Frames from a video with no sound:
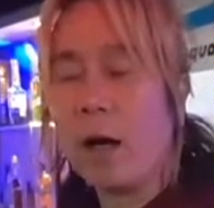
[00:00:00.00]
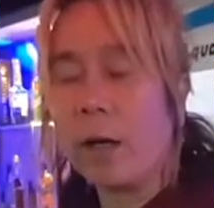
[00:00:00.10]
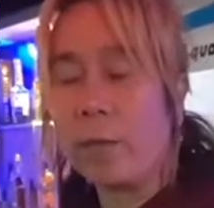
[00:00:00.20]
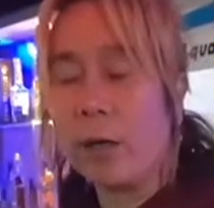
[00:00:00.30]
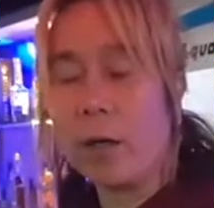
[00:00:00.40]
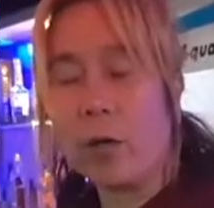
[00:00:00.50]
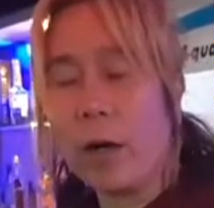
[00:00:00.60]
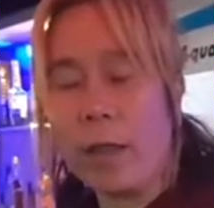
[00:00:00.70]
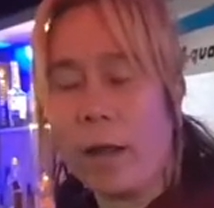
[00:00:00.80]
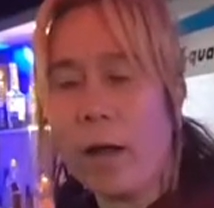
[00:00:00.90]
kaibigan
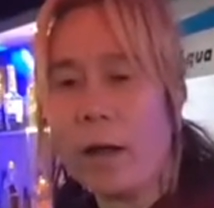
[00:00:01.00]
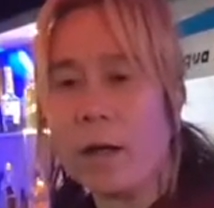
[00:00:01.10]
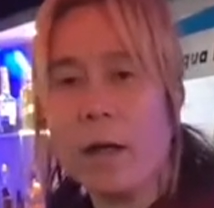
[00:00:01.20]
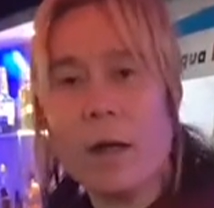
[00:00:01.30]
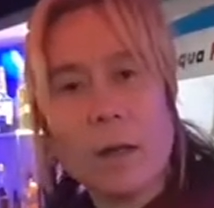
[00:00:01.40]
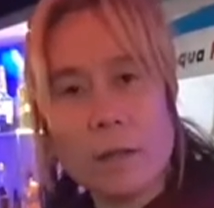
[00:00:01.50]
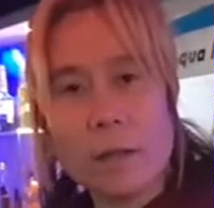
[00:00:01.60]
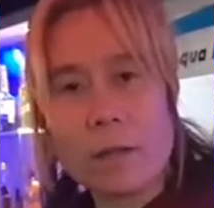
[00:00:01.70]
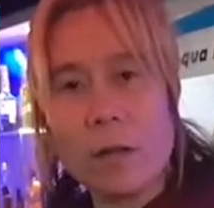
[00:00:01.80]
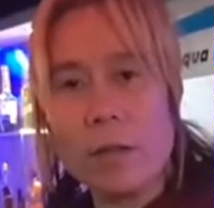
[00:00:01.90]
kong anak,
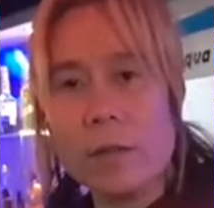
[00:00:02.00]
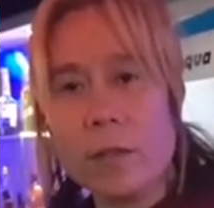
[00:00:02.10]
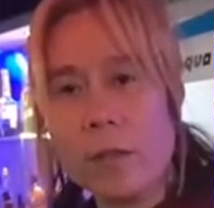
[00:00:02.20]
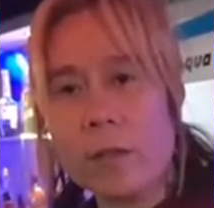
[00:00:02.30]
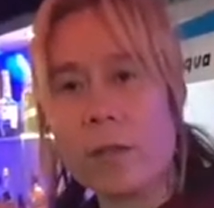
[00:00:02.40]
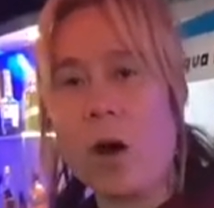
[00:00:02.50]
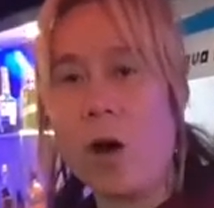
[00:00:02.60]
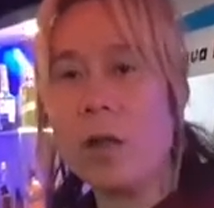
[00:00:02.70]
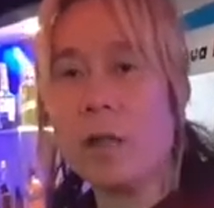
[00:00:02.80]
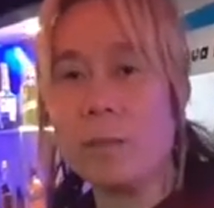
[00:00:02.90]
just all we do, just
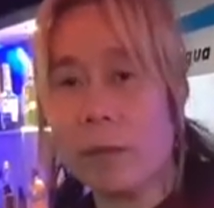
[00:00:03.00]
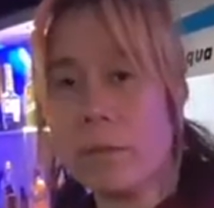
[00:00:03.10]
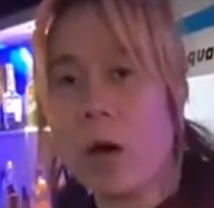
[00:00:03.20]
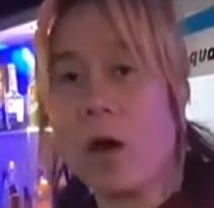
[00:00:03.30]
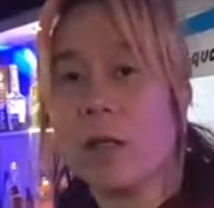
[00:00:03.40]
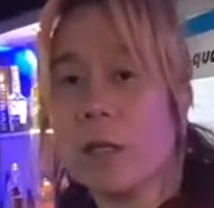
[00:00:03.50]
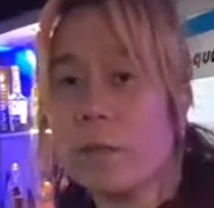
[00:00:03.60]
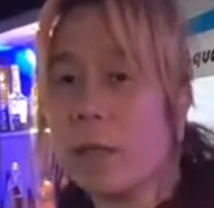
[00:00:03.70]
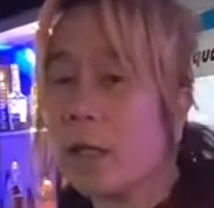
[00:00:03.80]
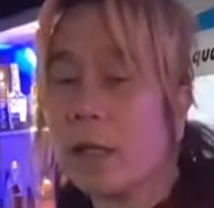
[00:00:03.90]
keep
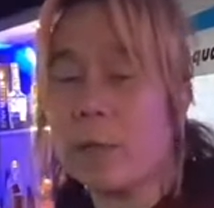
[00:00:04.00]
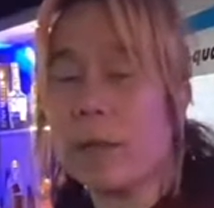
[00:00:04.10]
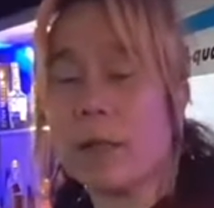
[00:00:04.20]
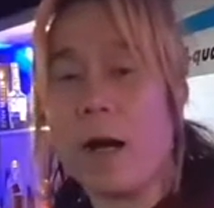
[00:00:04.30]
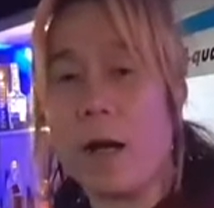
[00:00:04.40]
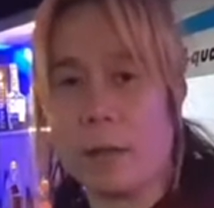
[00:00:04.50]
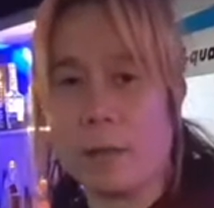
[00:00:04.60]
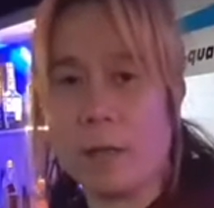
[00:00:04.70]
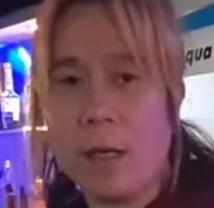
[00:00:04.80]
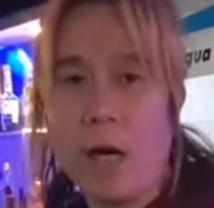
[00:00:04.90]
in
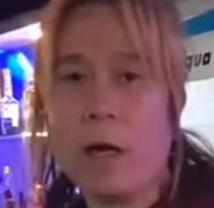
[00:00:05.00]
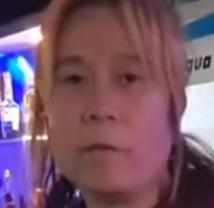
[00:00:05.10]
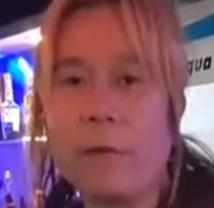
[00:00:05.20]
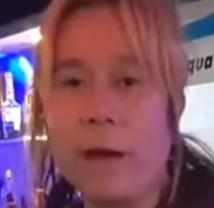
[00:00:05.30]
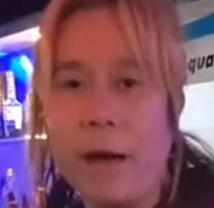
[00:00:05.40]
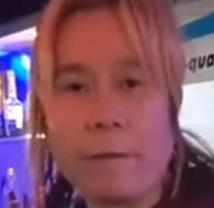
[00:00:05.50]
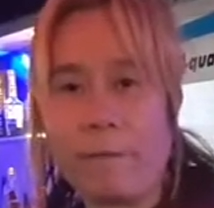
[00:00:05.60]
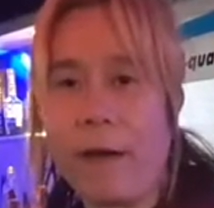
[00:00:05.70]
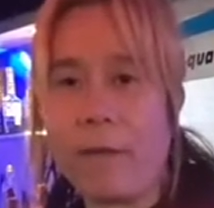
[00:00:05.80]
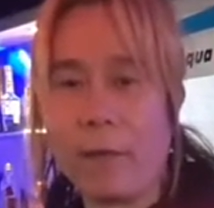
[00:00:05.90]
touch our friend, our
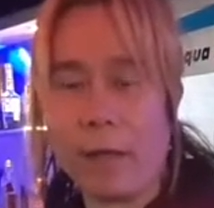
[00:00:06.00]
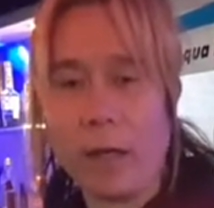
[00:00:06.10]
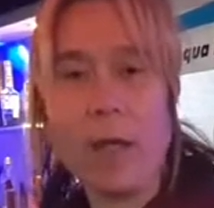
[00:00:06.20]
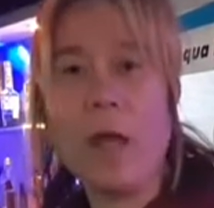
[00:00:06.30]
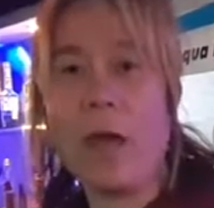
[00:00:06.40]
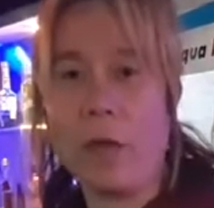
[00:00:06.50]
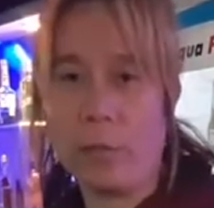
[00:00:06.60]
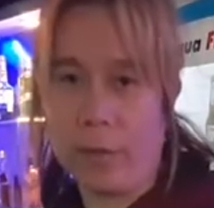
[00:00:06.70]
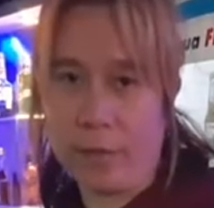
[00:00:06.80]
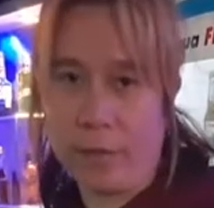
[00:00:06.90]
family in
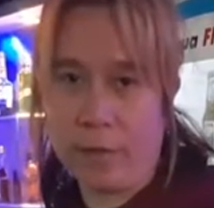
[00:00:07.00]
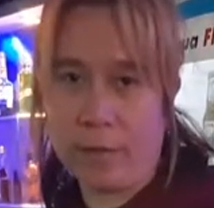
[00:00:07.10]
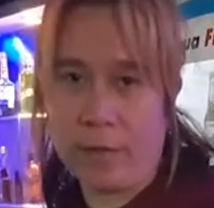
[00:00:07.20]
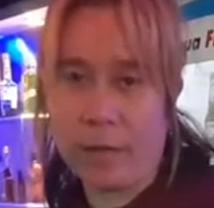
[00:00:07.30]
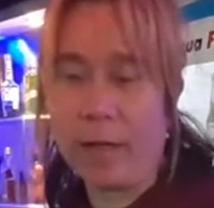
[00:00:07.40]
overseas.